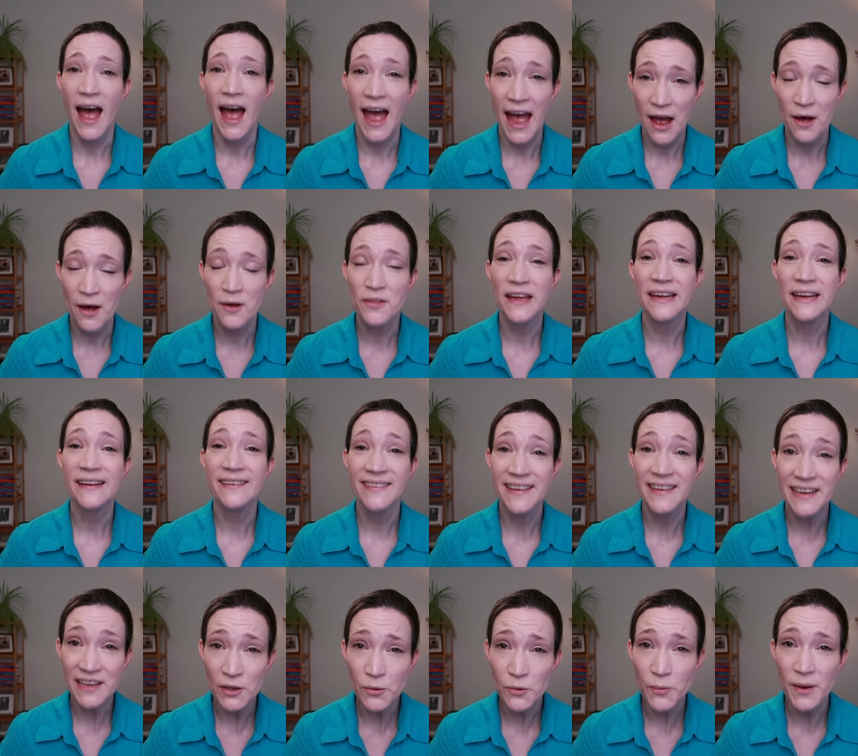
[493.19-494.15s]
How they
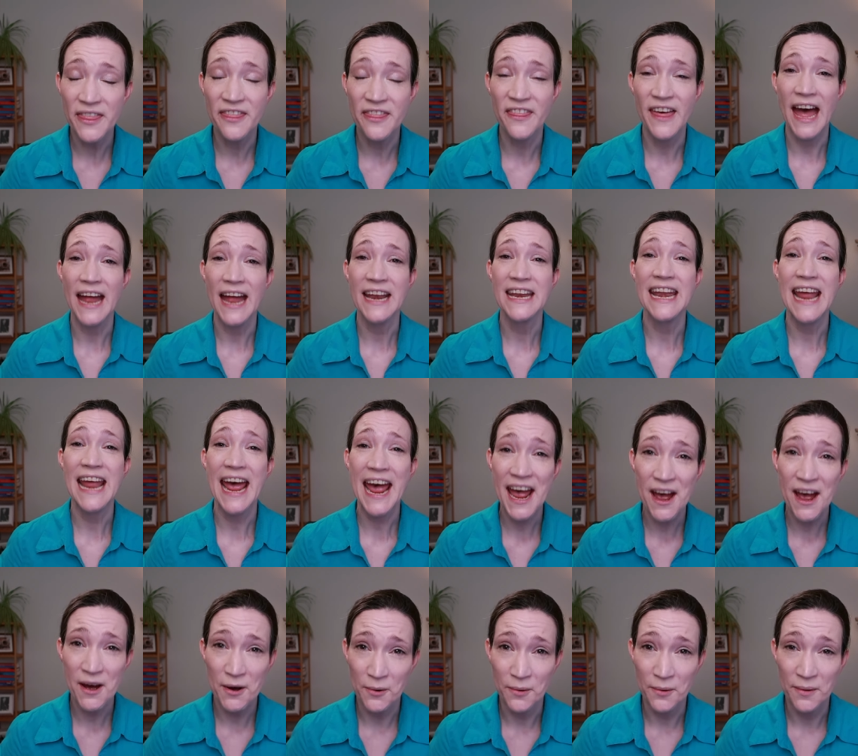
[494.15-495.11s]
deal with that
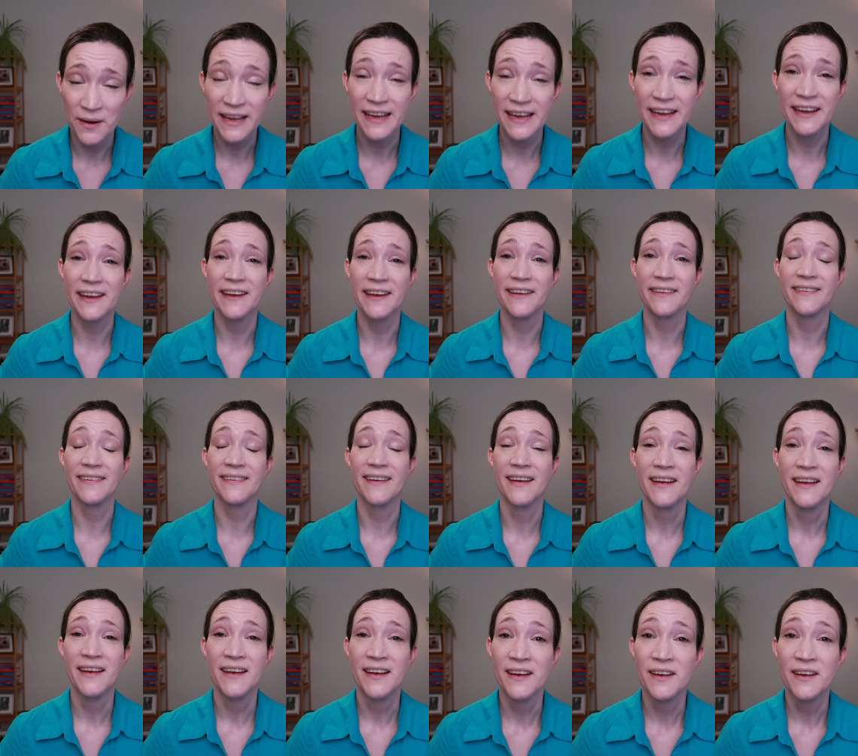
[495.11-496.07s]
now is
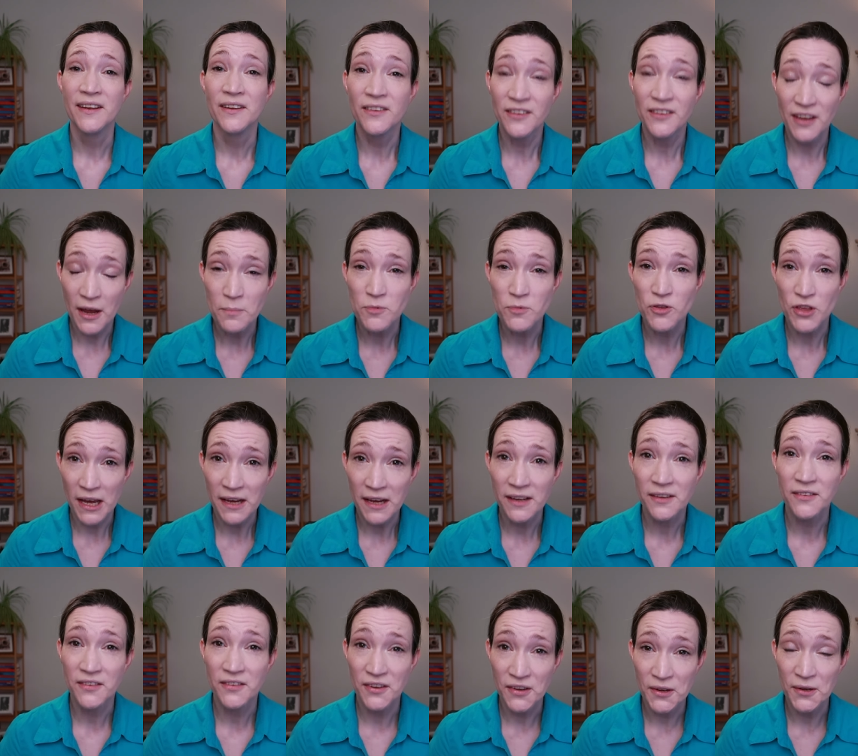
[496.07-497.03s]

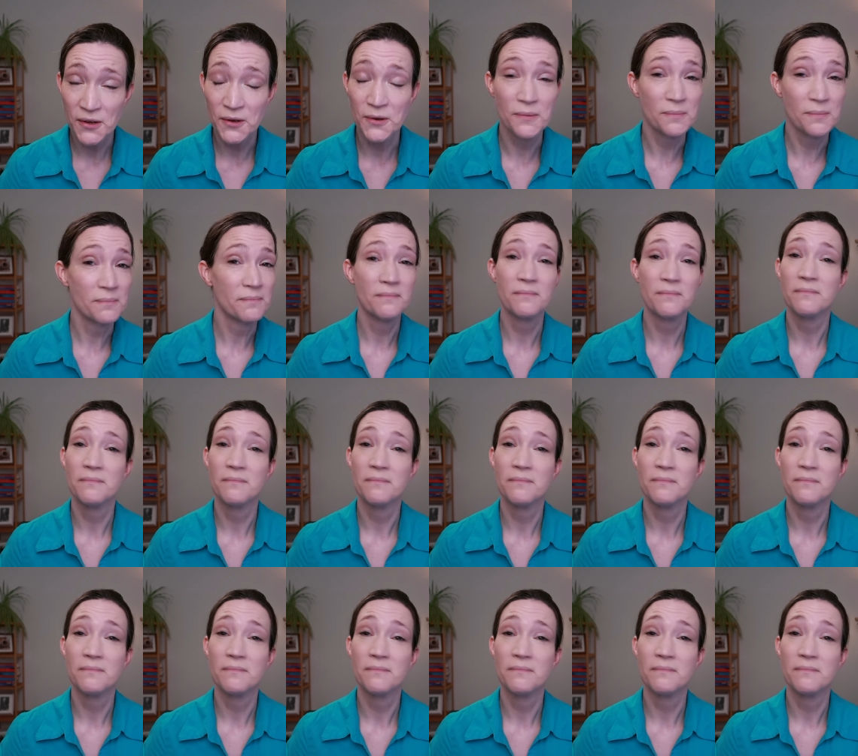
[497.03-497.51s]
subject to